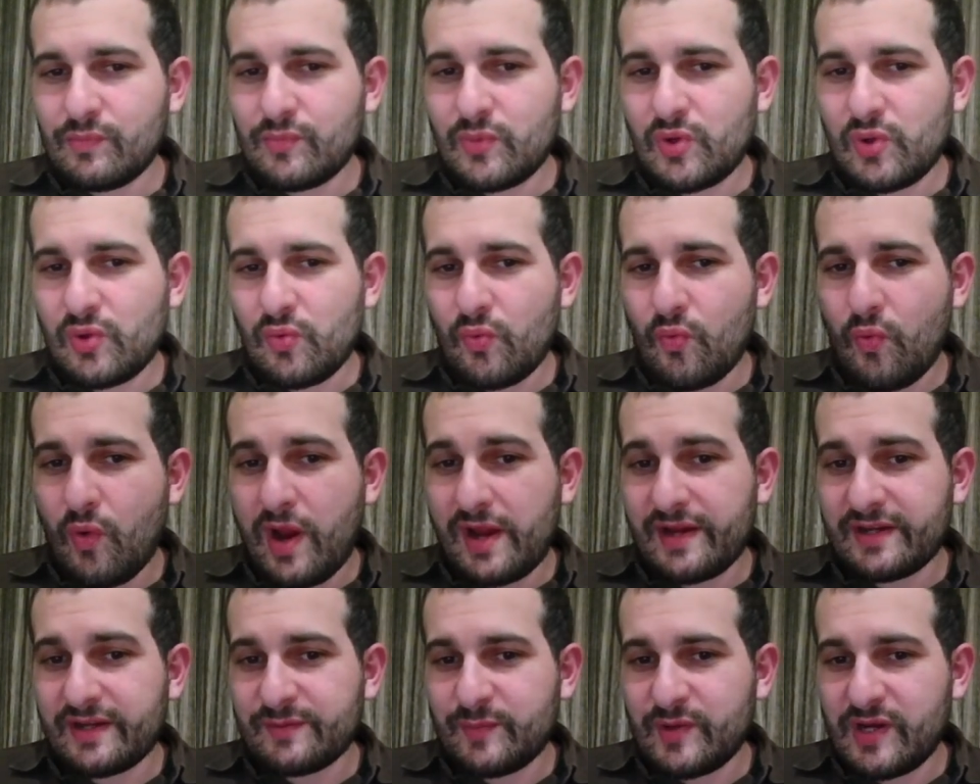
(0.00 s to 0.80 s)

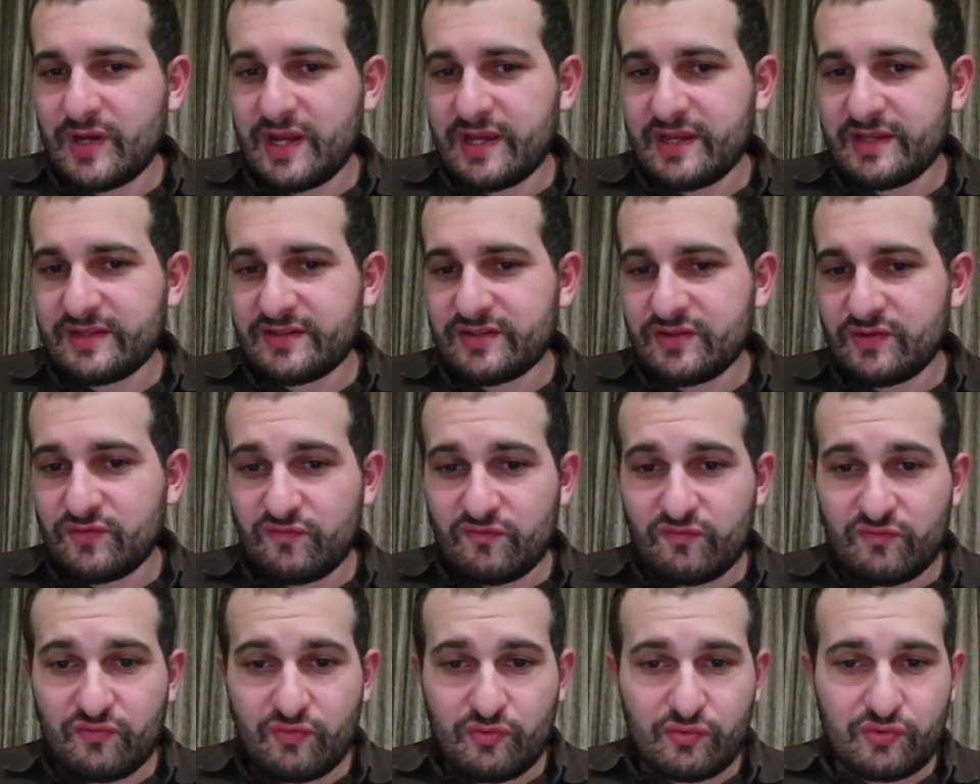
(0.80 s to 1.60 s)
white plays
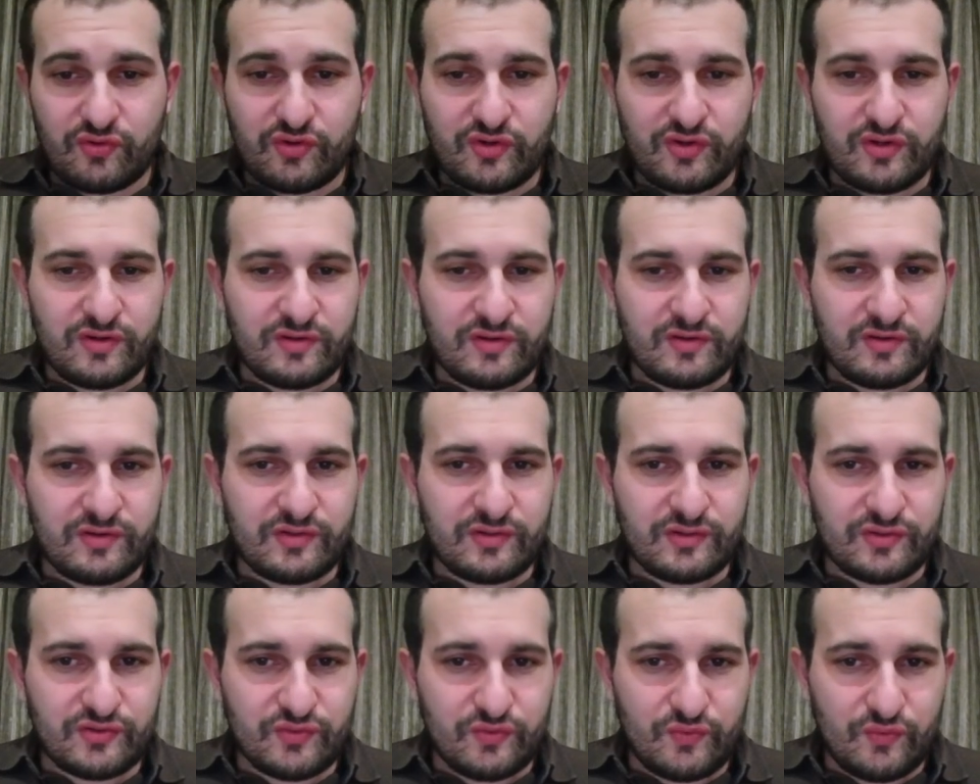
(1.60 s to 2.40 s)
rook
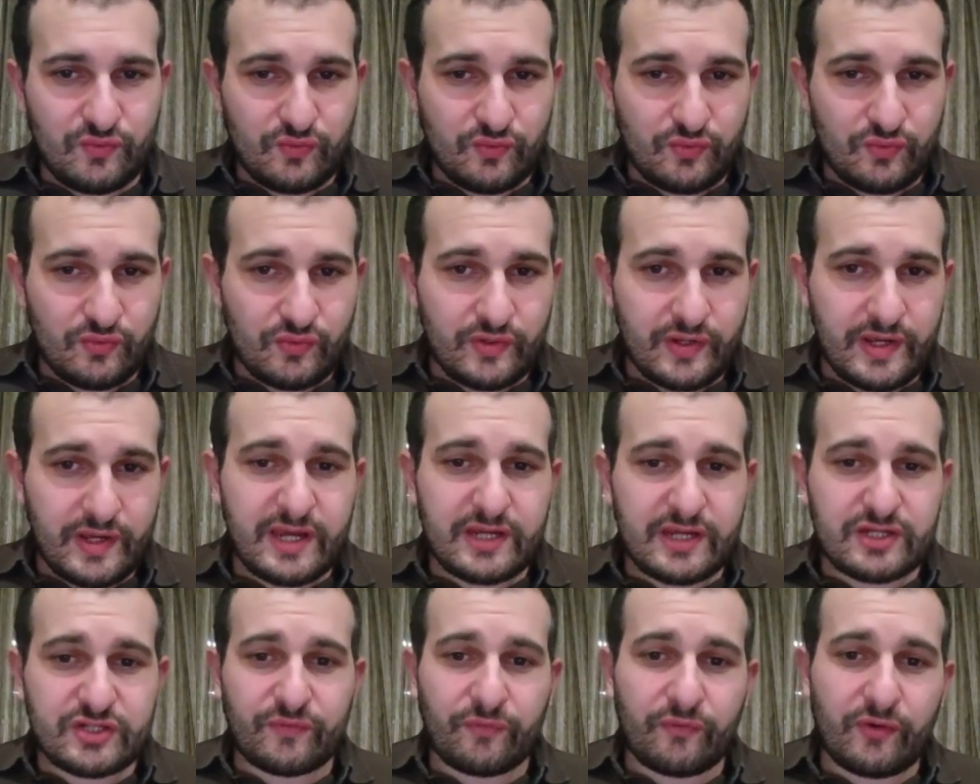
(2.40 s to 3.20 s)
to
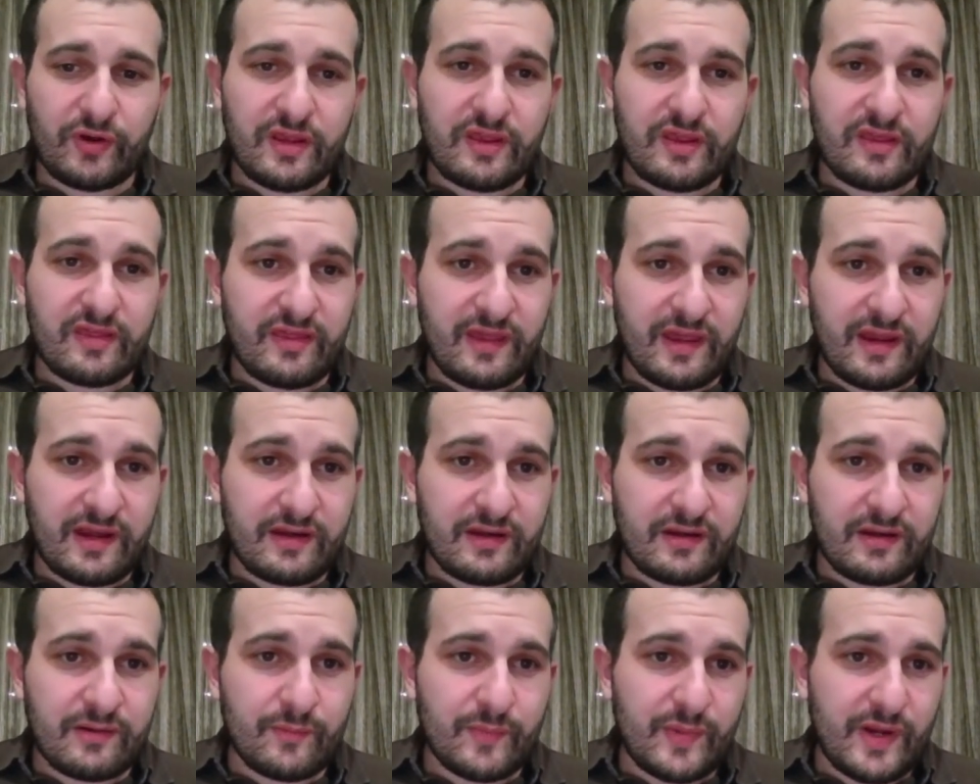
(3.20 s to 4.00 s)
h3,
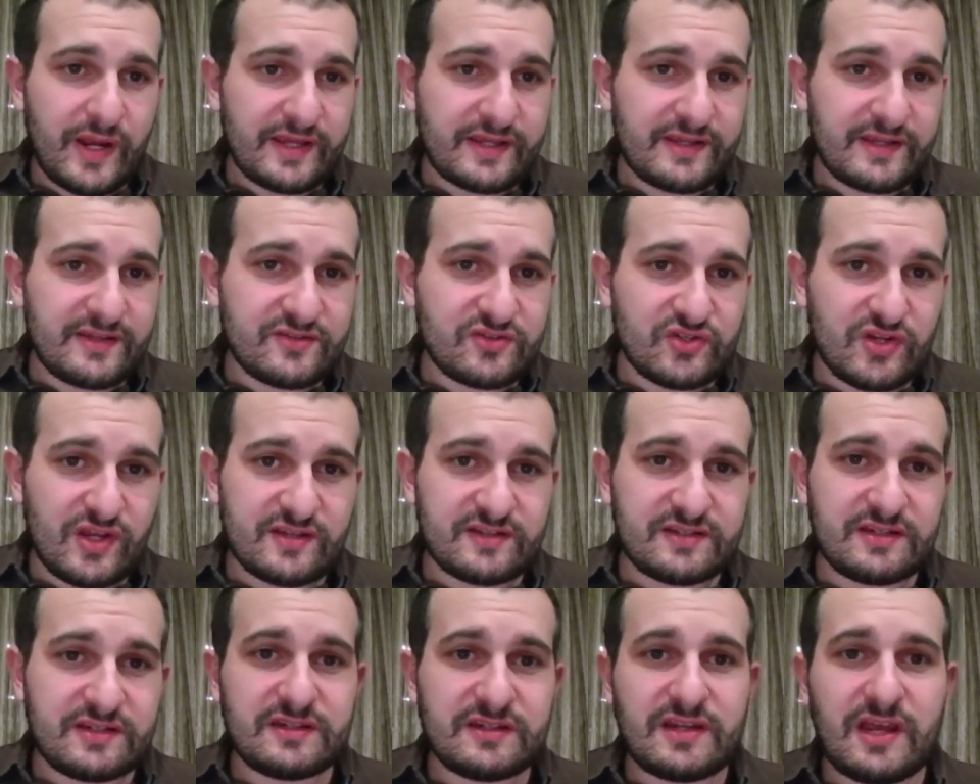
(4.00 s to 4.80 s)
then black is
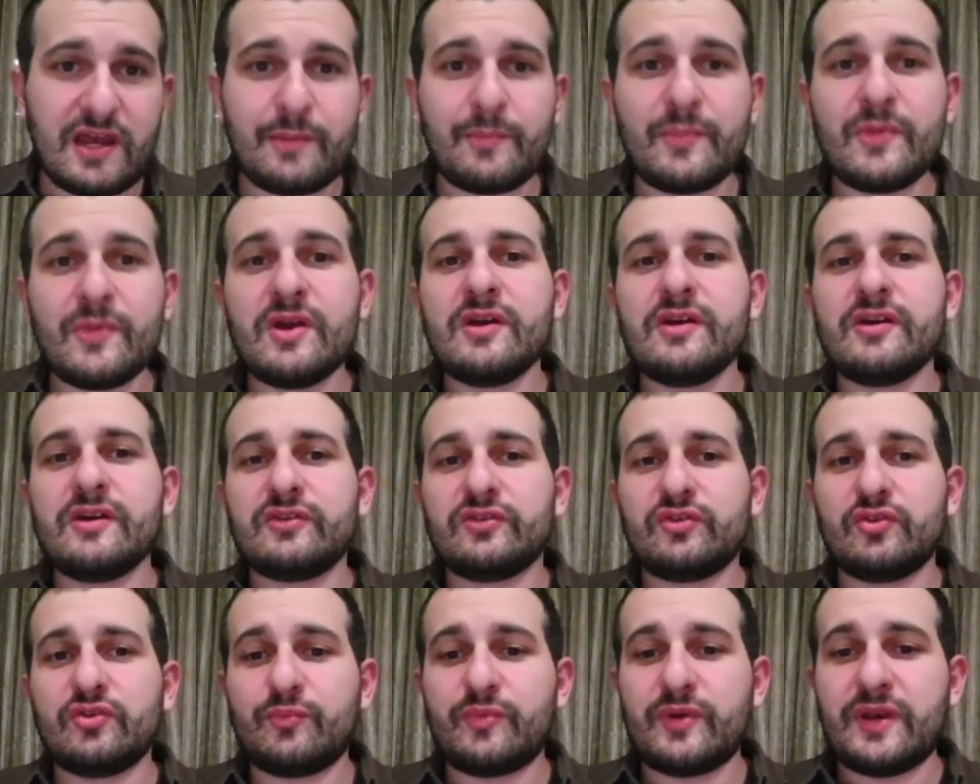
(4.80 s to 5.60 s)
just in time
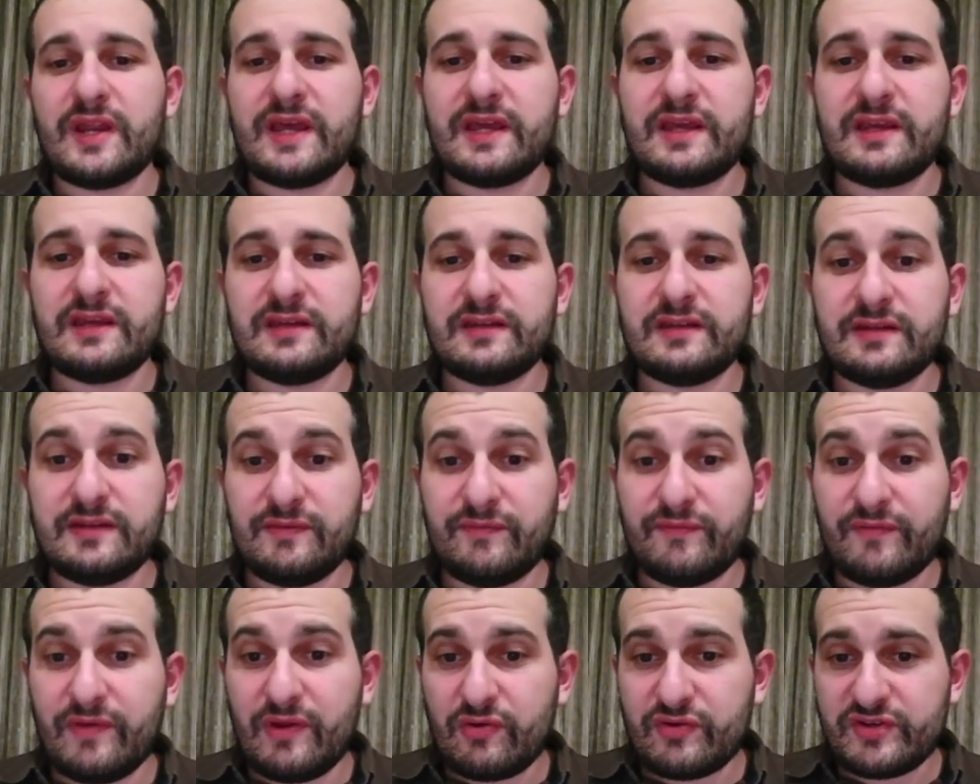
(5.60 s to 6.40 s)
to play the
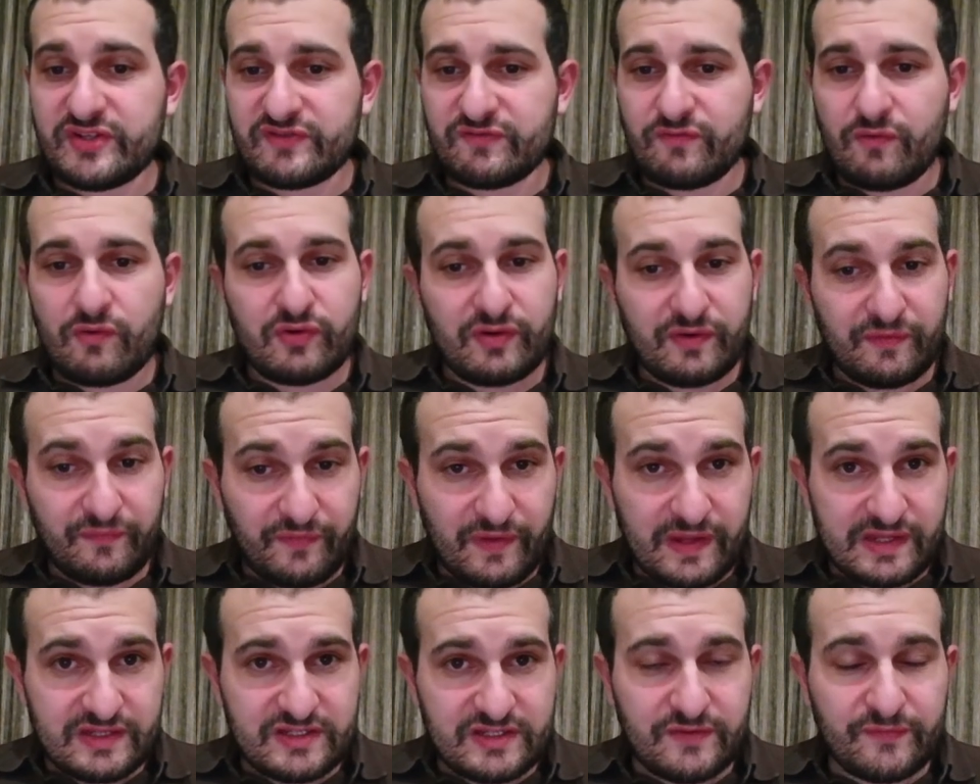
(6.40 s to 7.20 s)
very strong
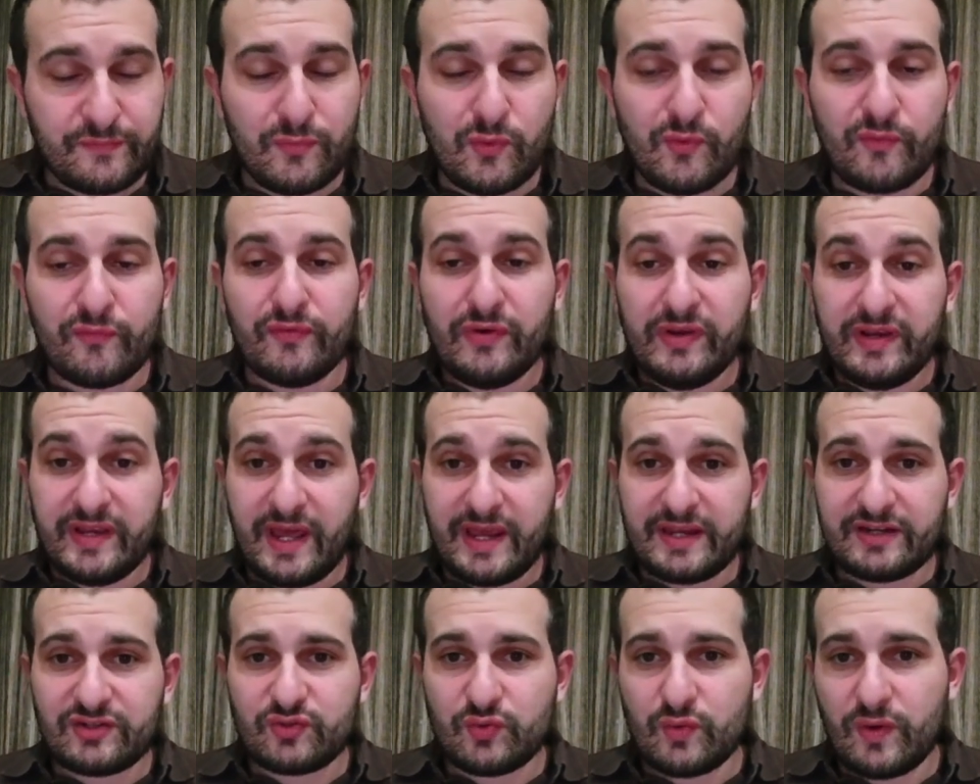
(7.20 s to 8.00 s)
defensive move
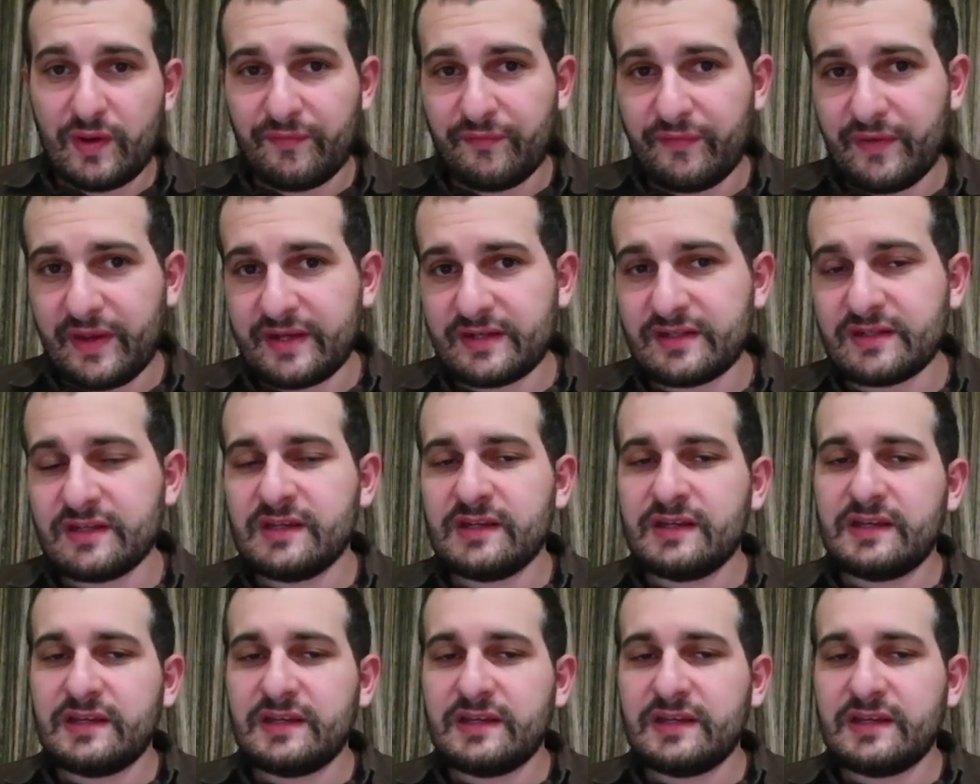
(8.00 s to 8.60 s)
knight to f8.